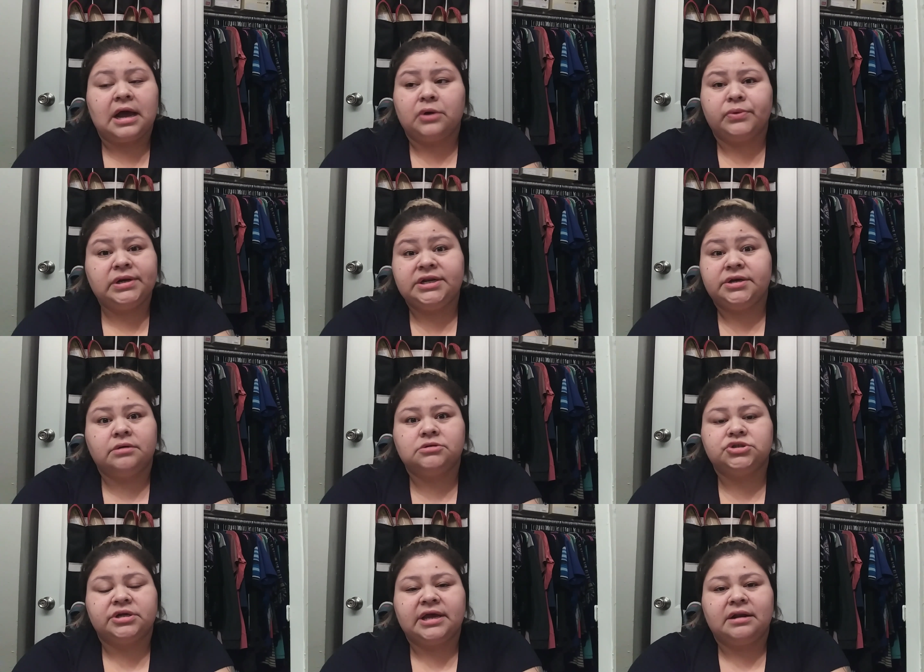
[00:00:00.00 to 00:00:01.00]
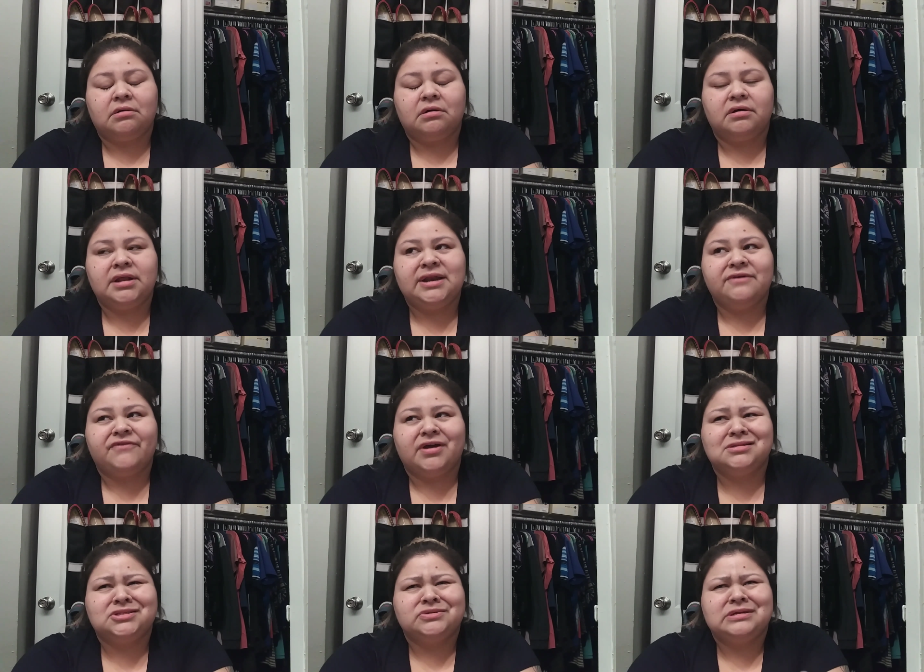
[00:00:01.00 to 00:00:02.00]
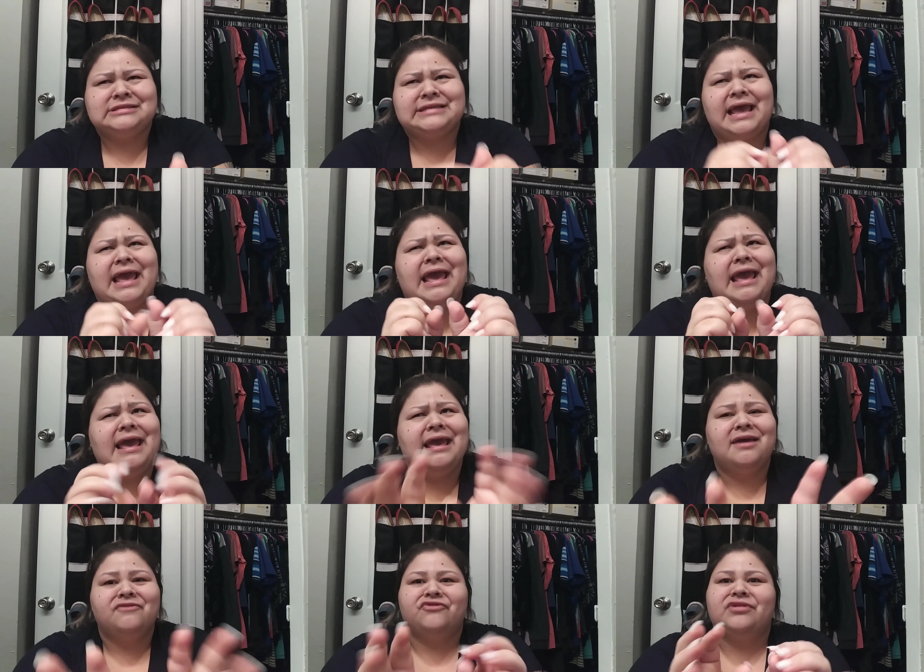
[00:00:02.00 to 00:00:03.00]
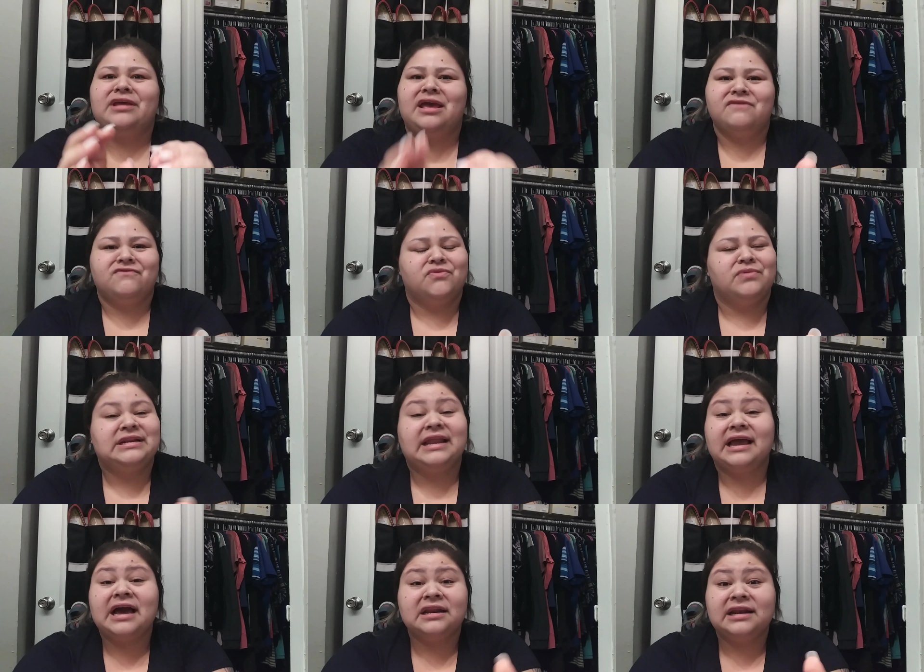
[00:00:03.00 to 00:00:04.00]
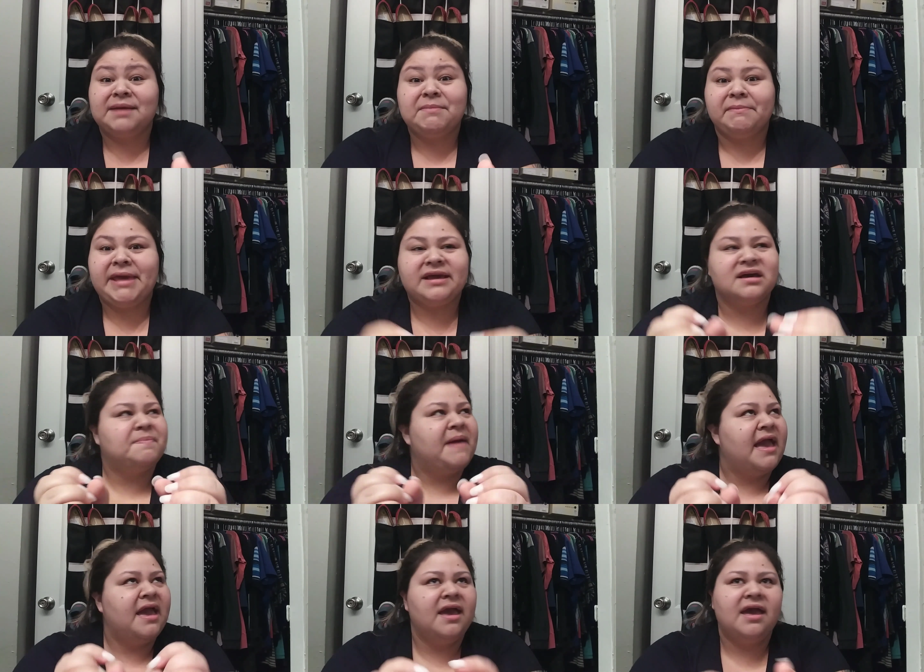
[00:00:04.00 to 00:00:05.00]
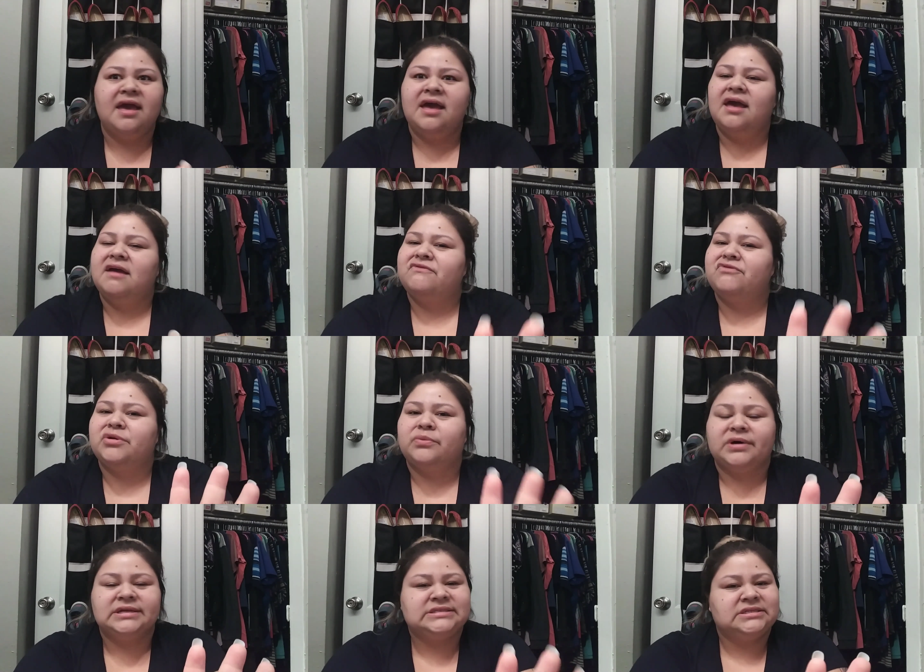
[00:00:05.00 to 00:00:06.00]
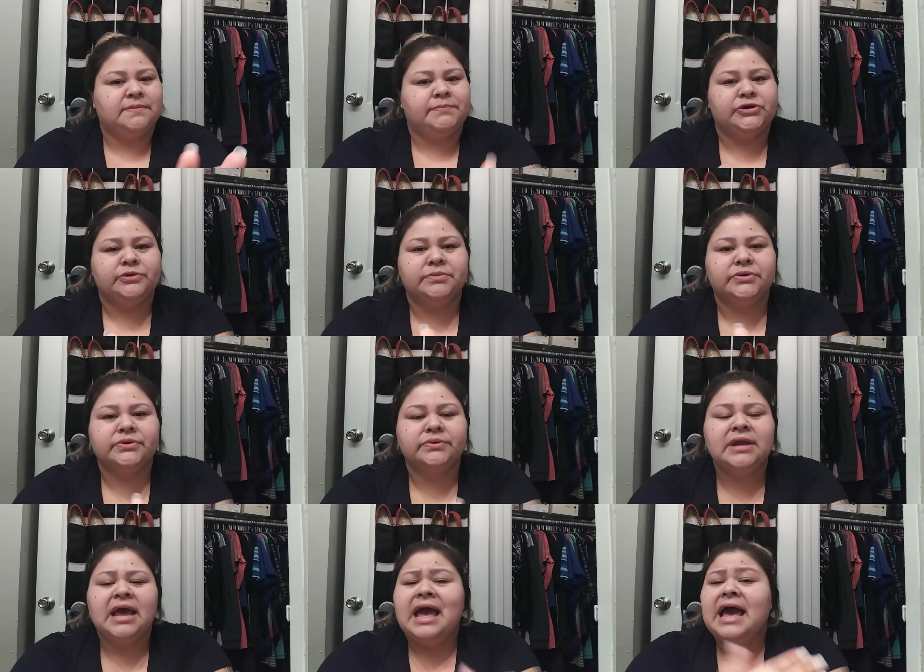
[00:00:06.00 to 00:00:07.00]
I really don't drink at all. And if I do, it's every like kind of like my makeup, every once in a blue moon.